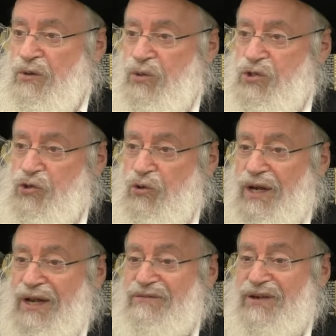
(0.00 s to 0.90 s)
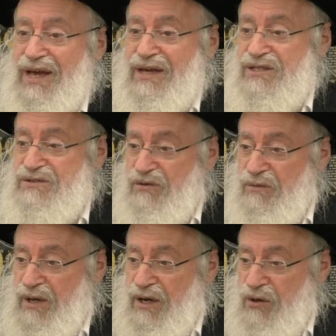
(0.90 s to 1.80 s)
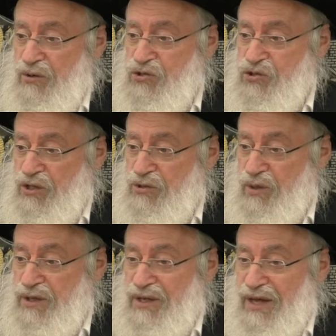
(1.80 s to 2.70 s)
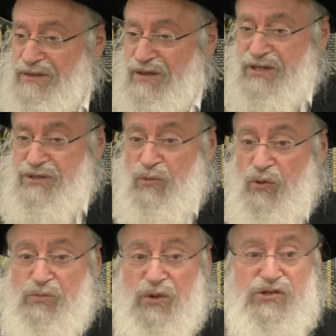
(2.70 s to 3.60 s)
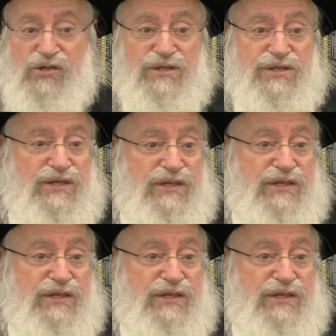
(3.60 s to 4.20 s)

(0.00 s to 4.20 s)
We shall have nachas from our children. Nothing is more precious